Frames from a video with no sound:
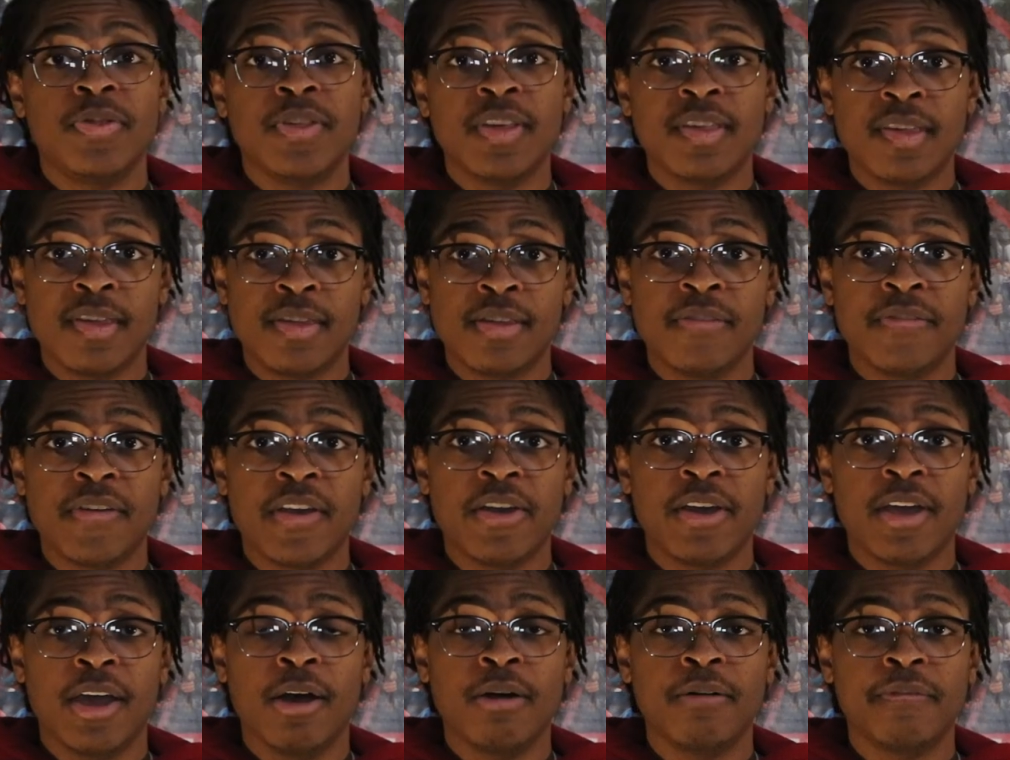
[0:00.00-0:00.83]
This isn't
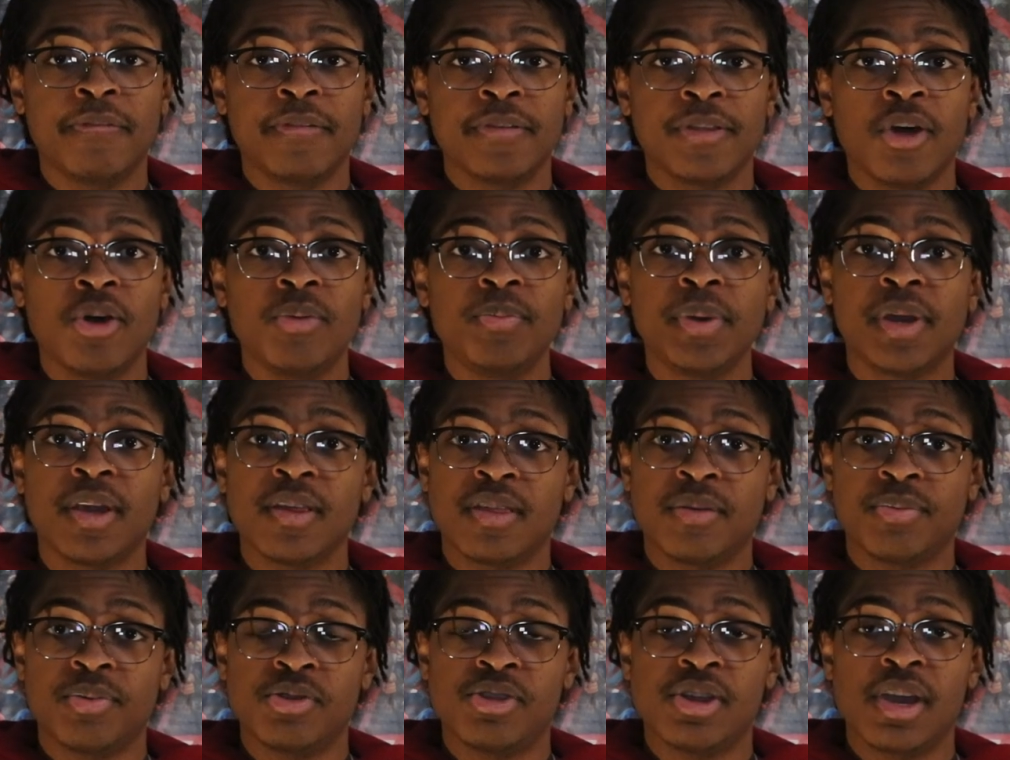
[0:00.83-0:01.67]
very helpful though
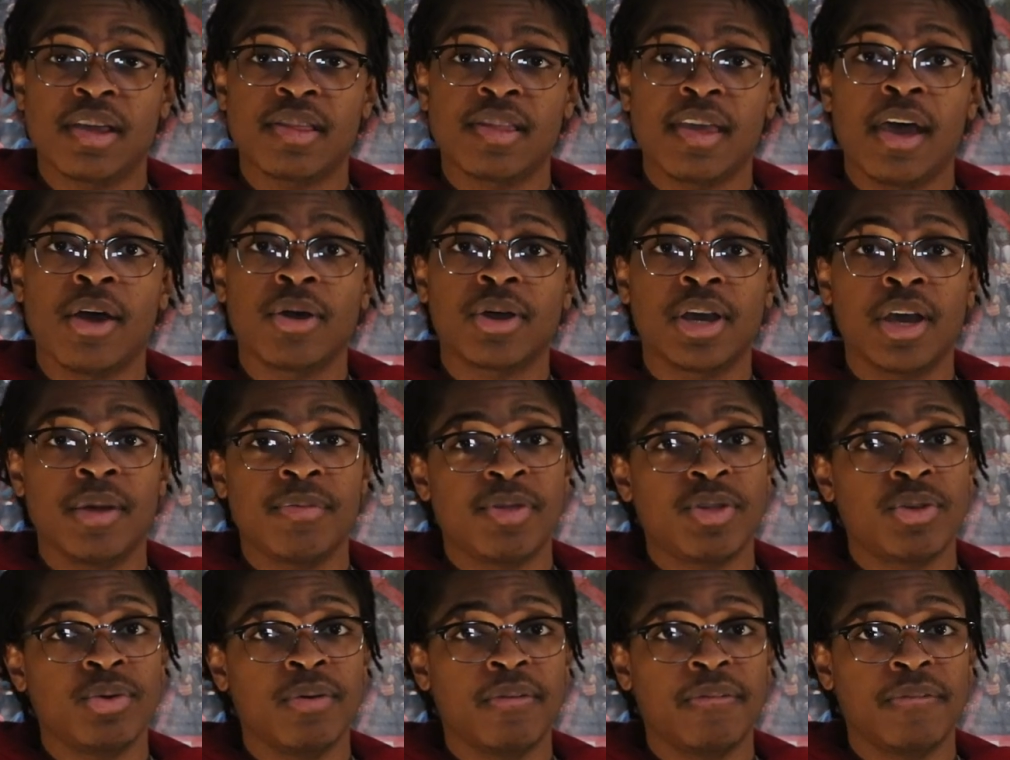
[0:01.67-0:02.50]
because the projectile
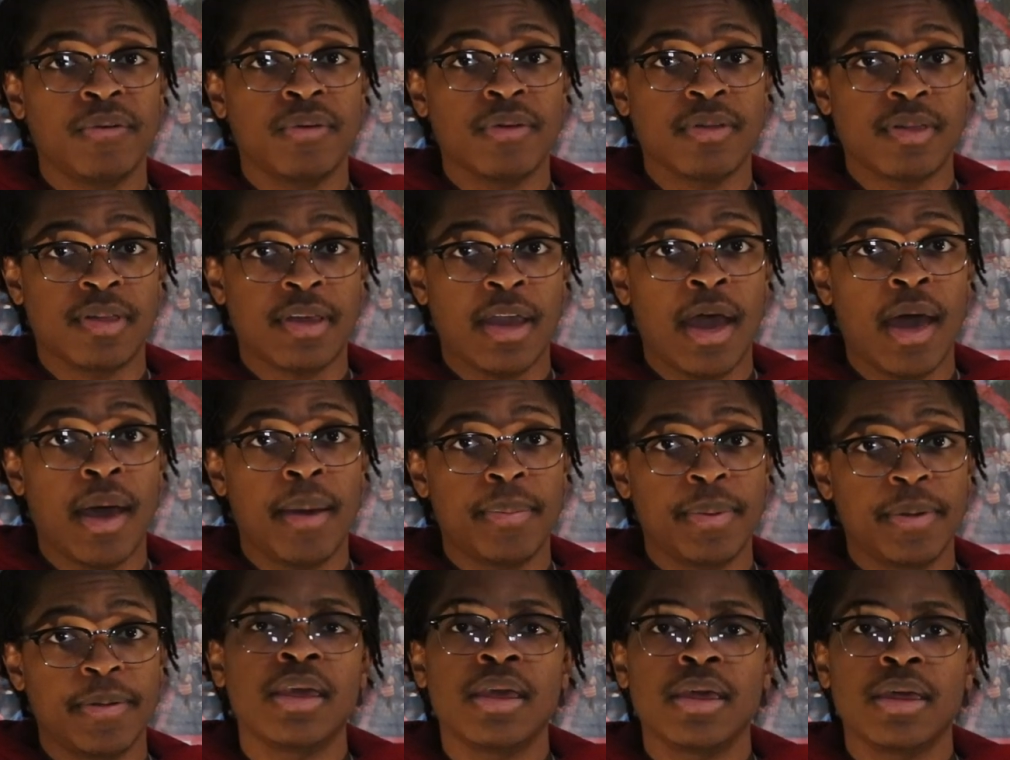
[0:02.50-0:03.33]
comes to a full
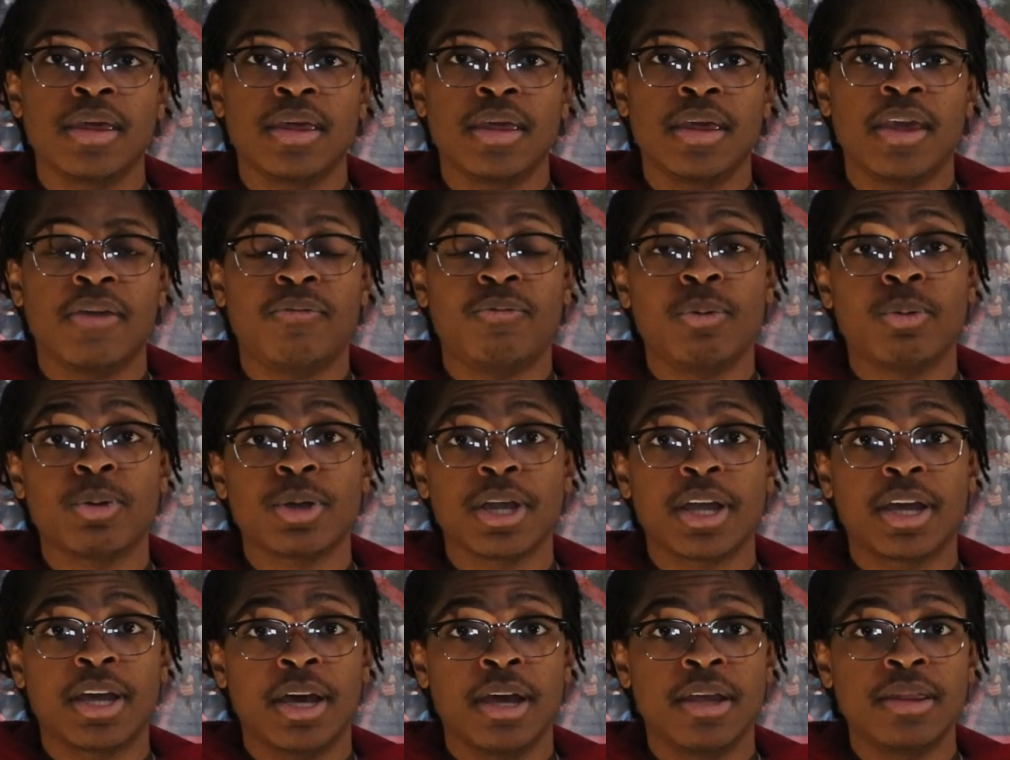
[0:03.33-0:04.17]
stop. If we were
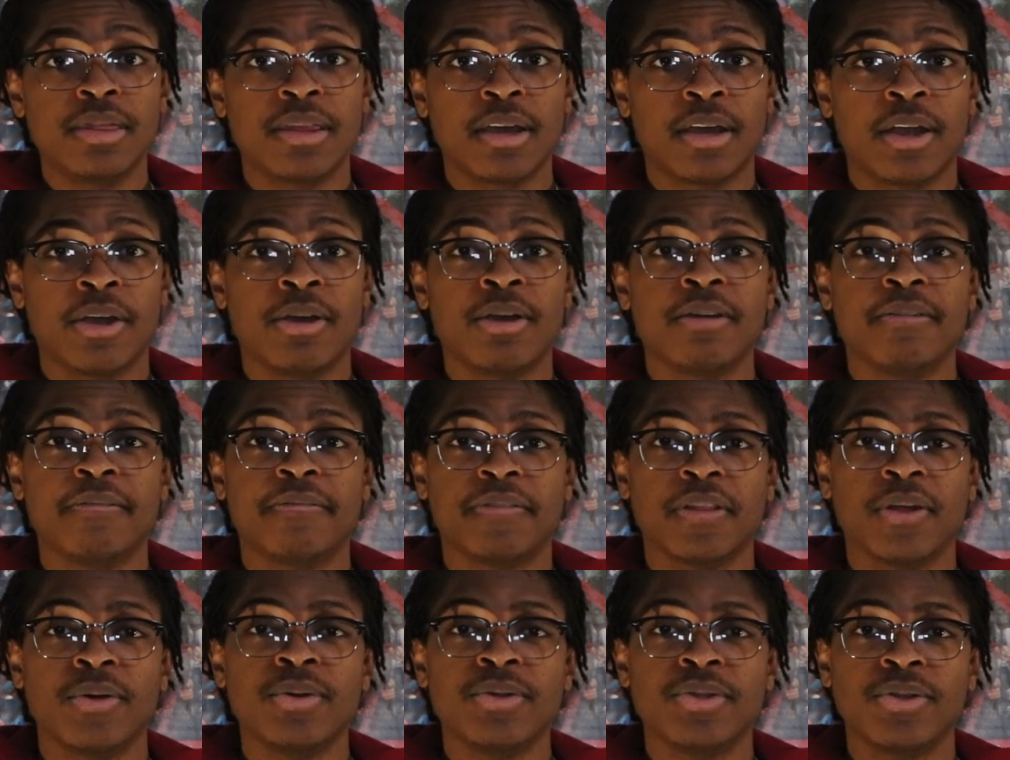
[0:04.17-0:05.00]
to cut the current
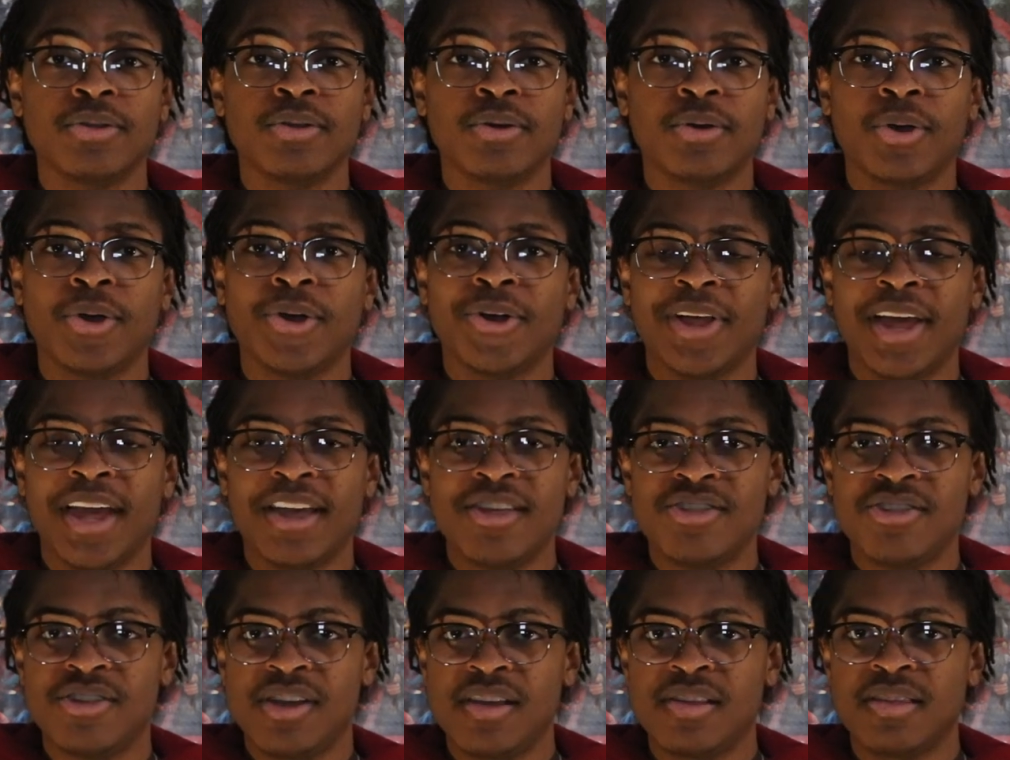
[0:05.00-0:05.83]
flowing through the coil
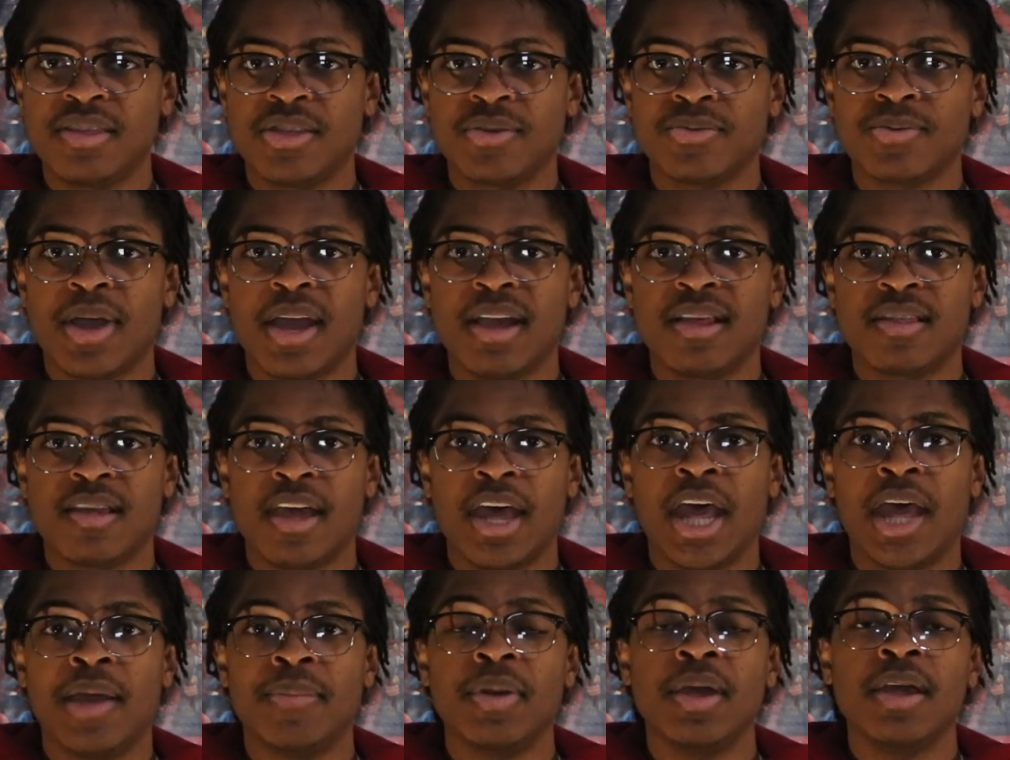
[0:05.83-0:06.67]
at just the right
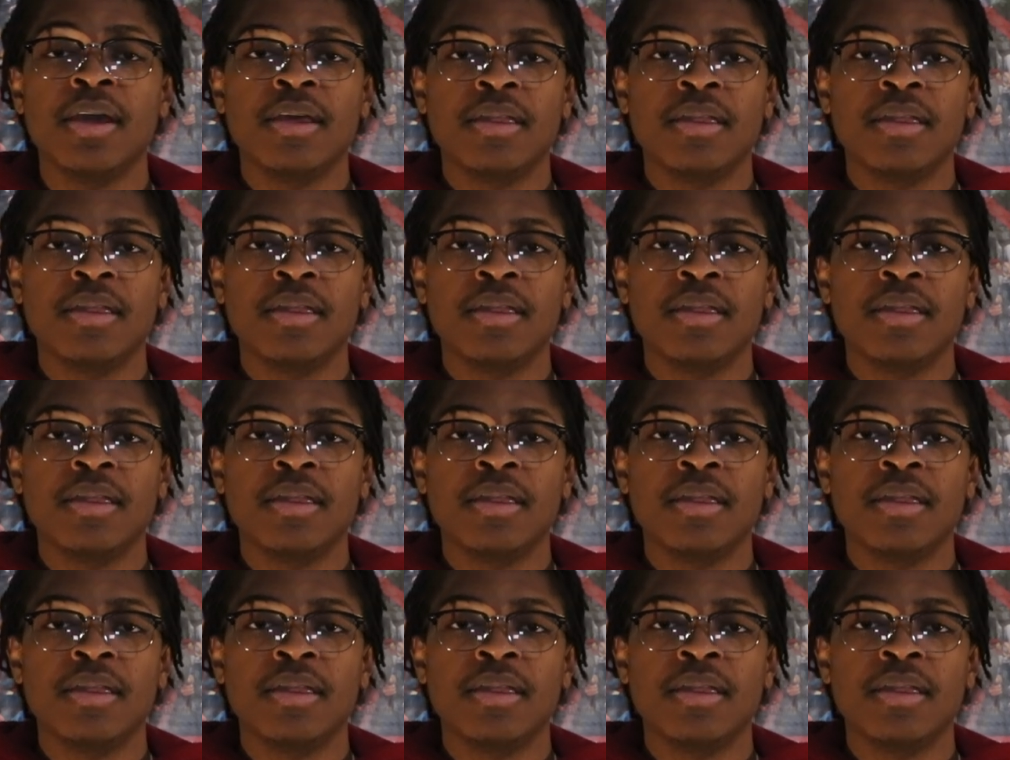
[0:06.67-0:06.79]
time,